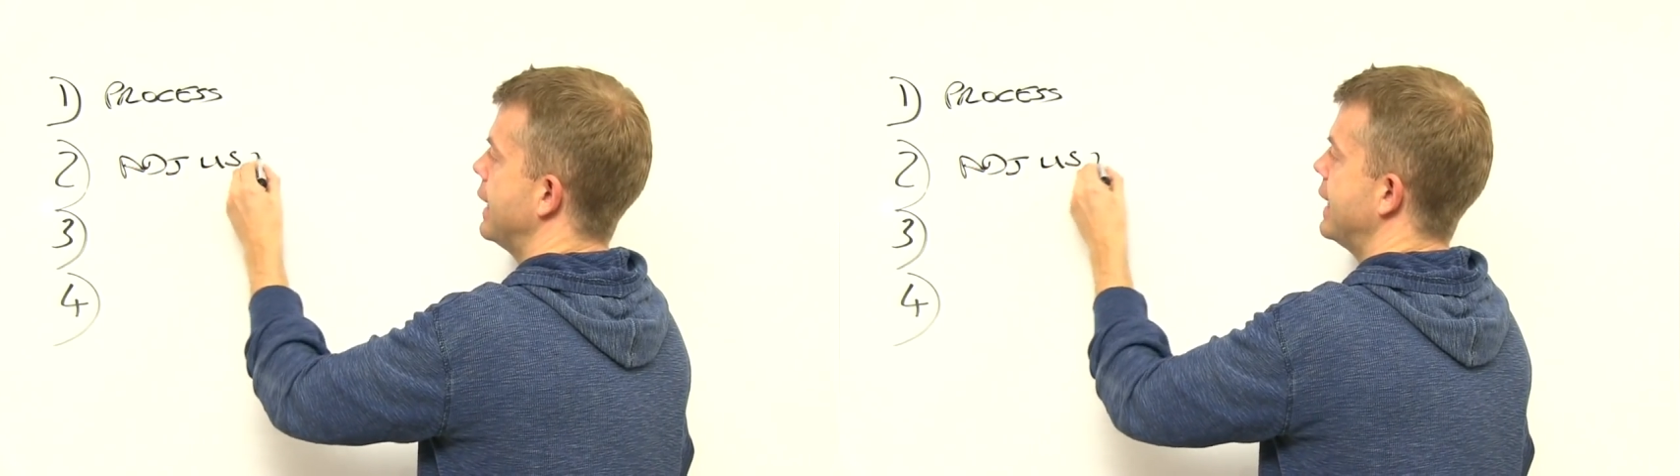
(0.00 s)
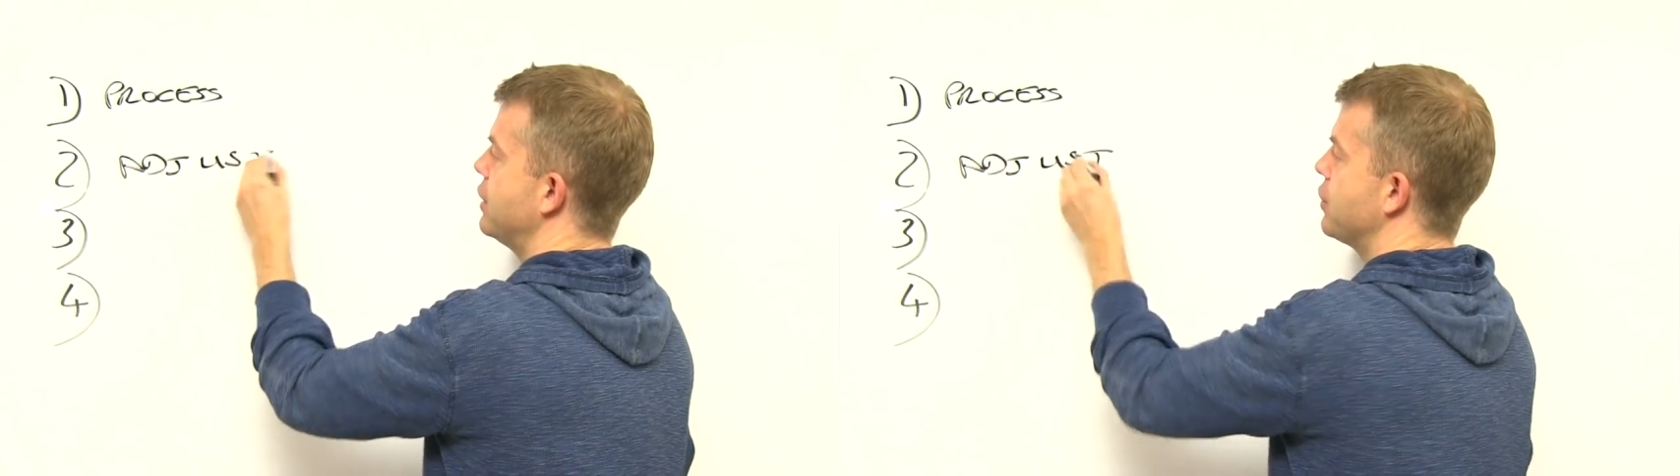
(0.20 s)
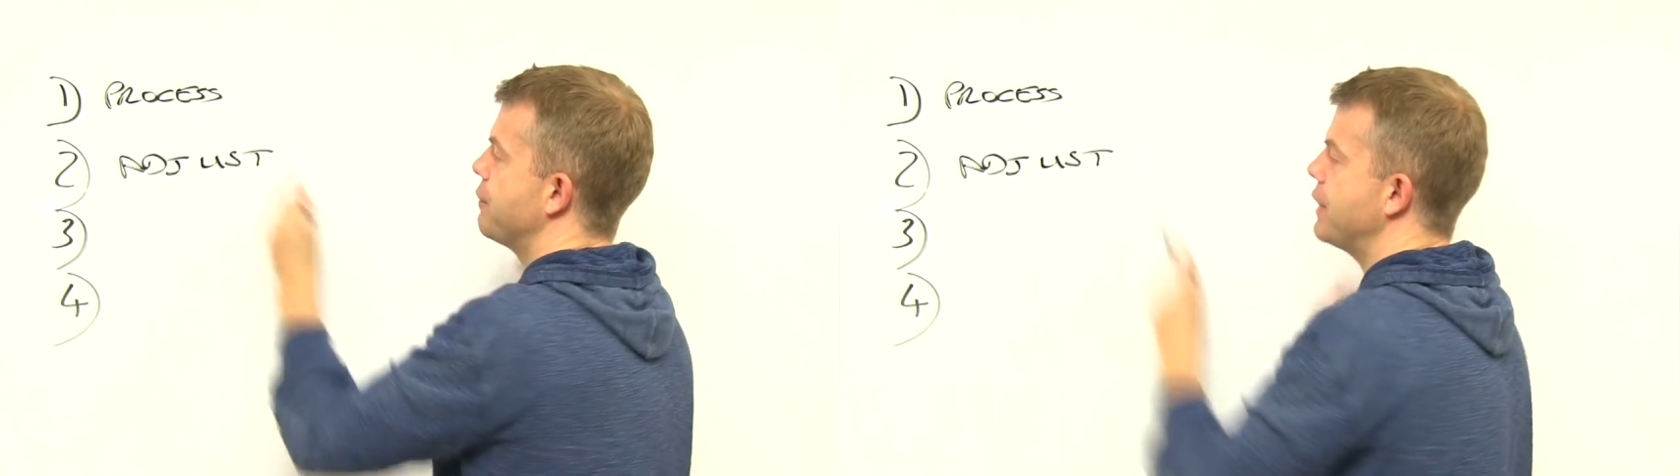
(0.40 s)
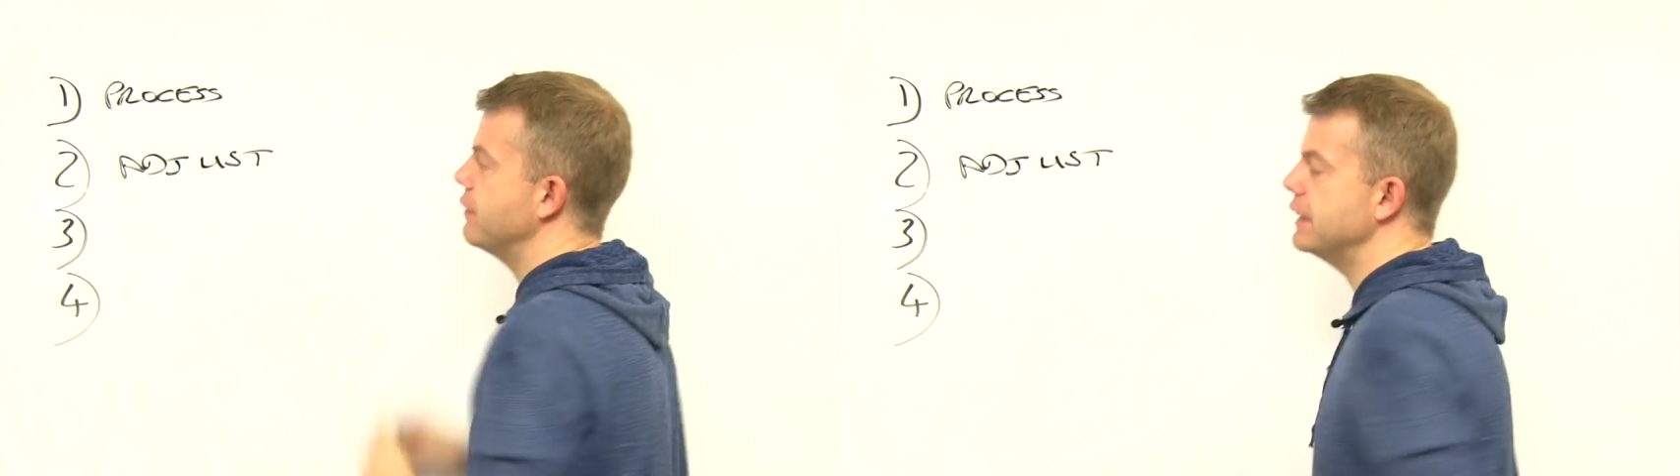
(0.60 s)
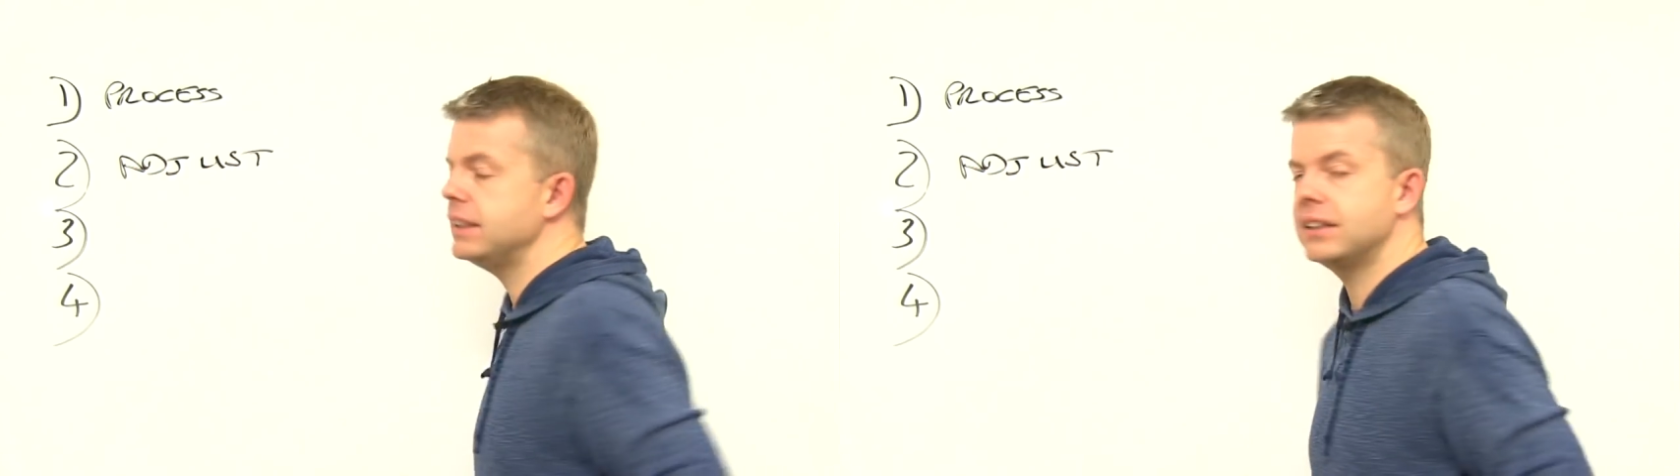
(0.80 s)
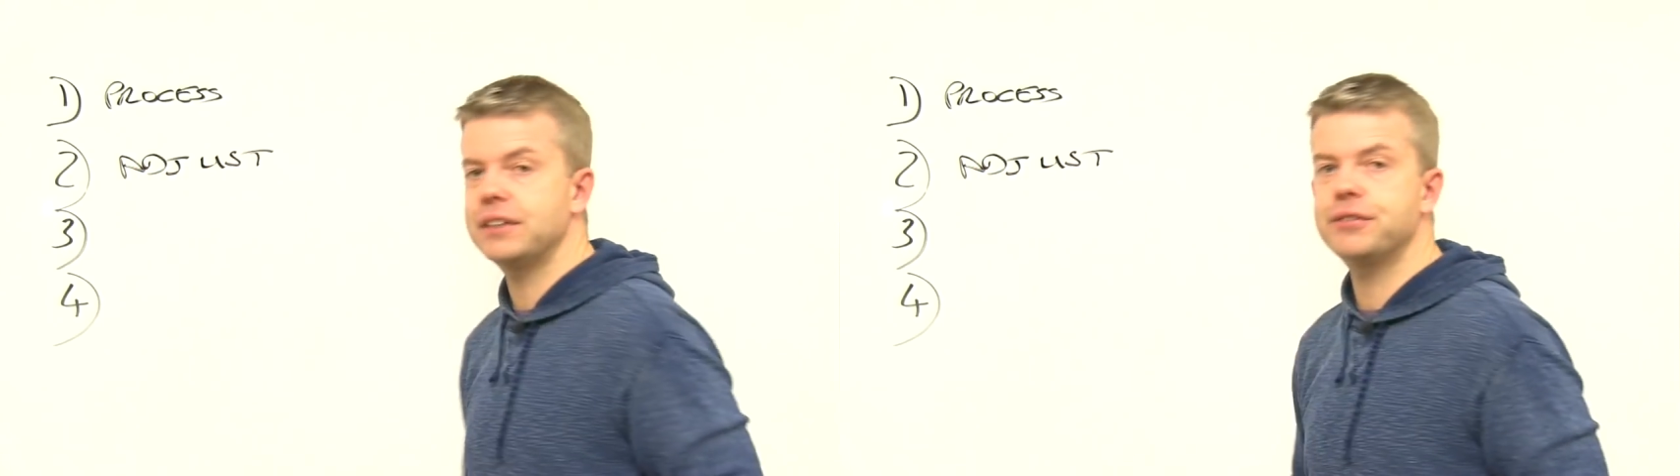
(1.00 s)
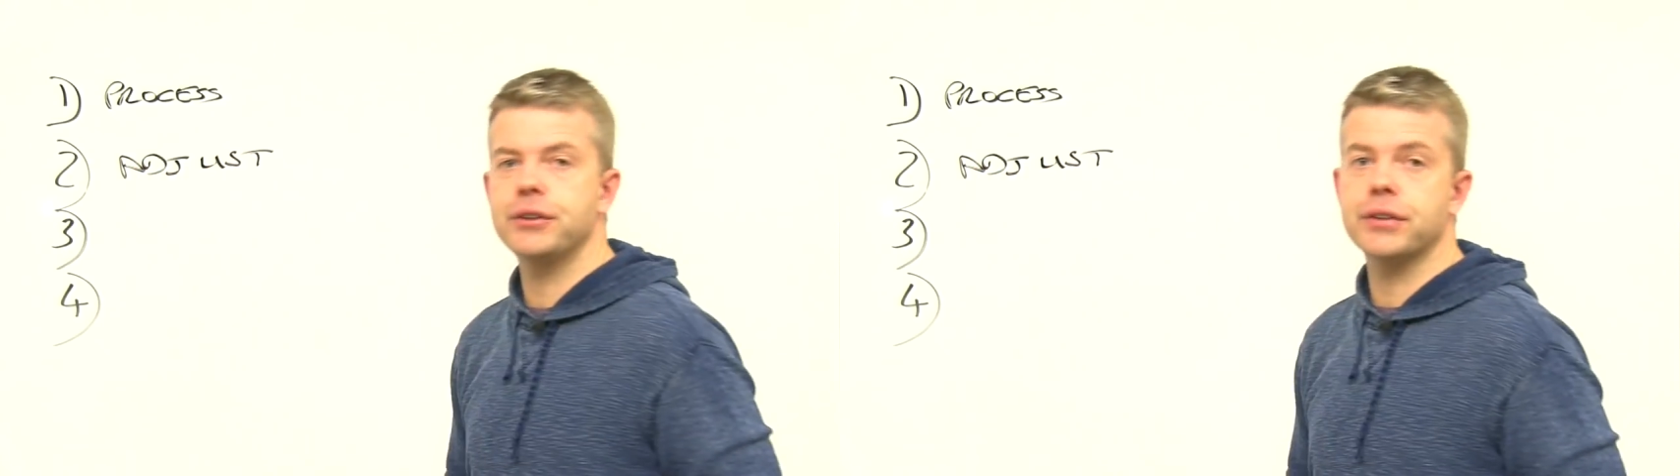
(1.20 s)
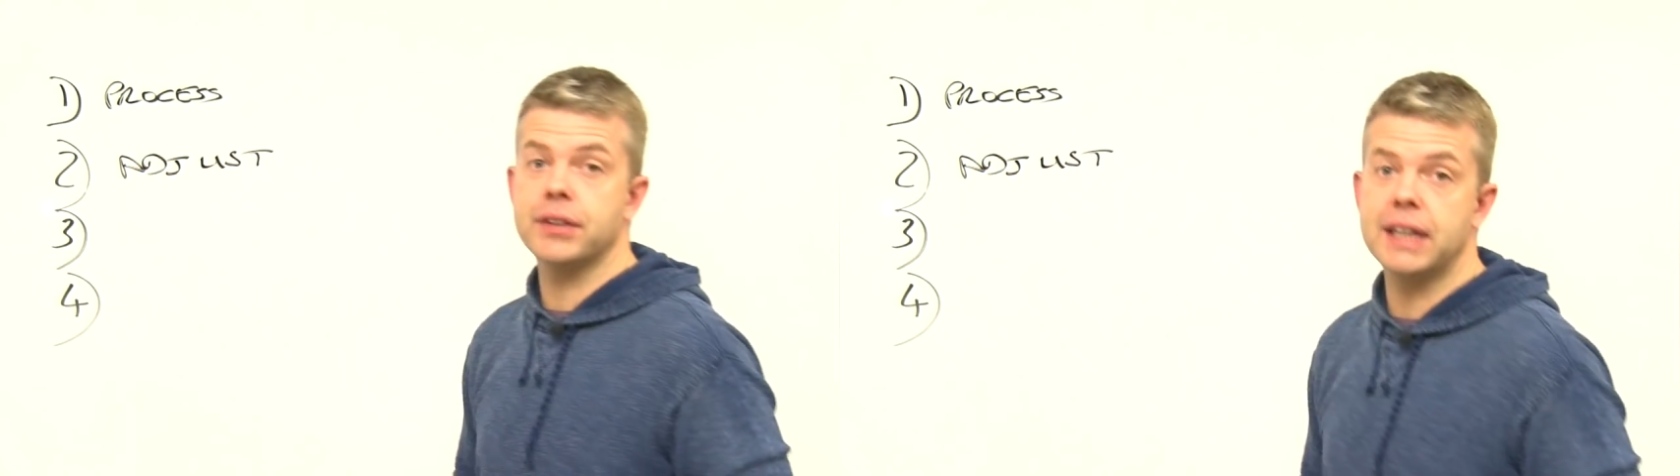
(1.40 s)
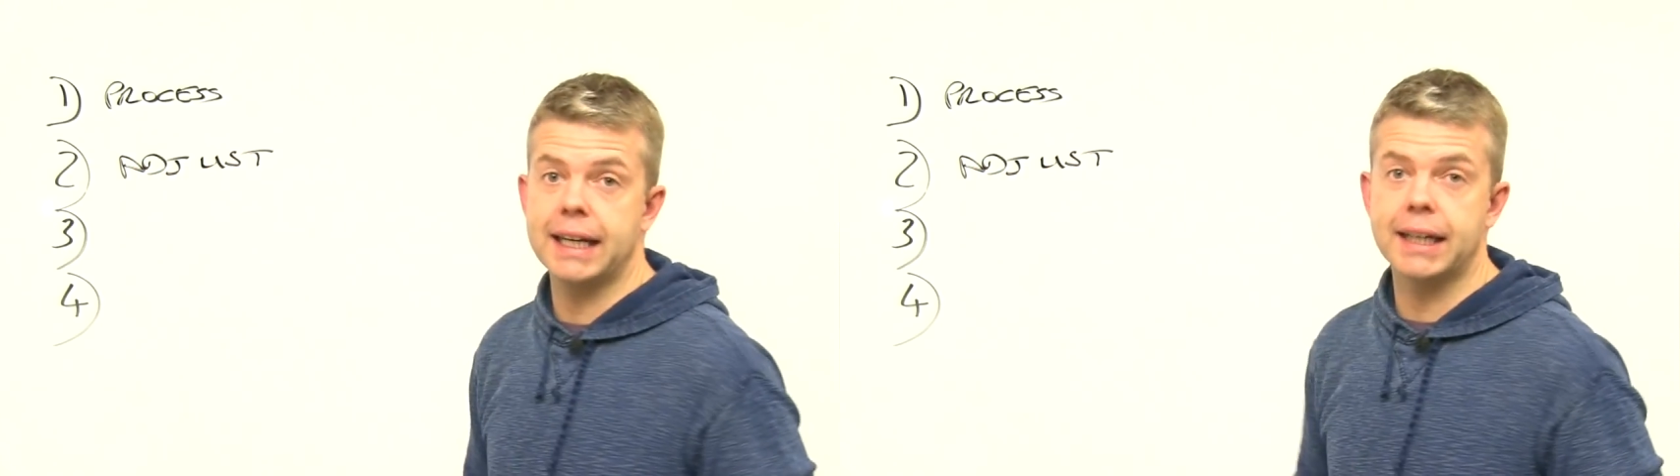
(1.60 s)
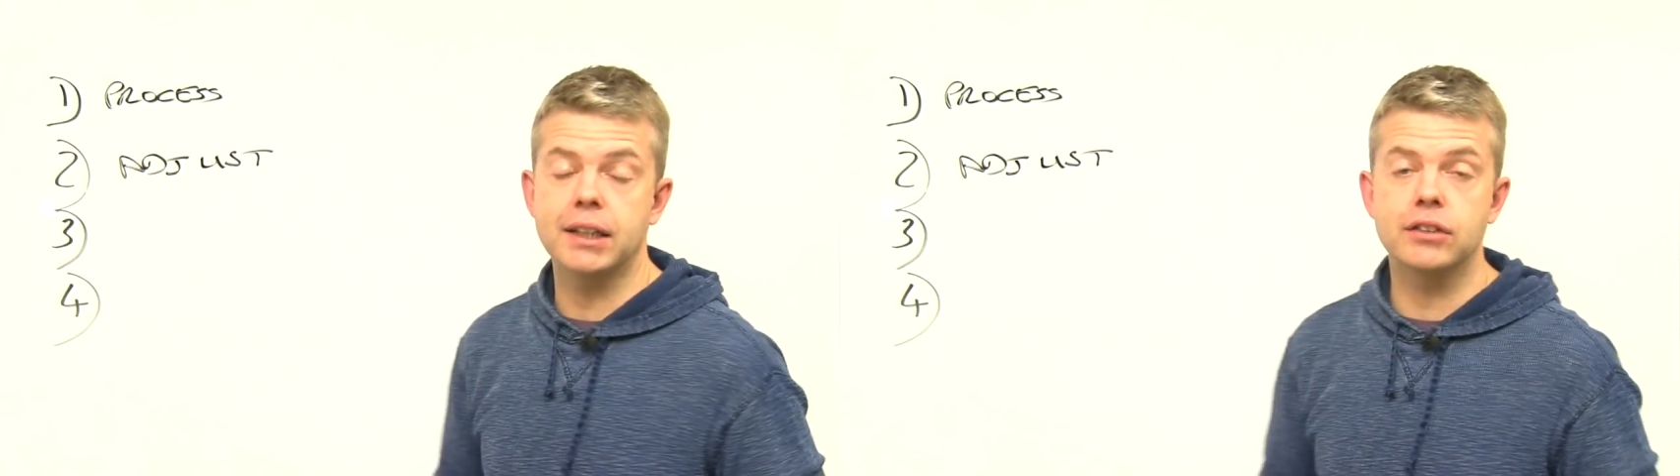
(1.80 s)
It is a very different
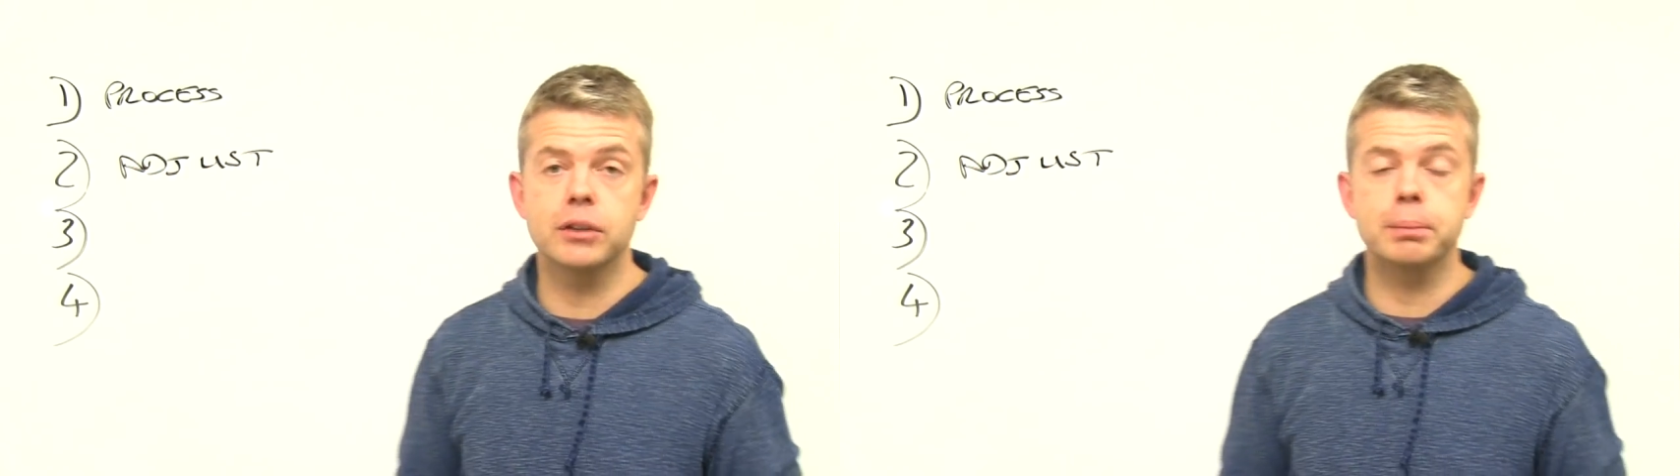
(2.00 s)
thing to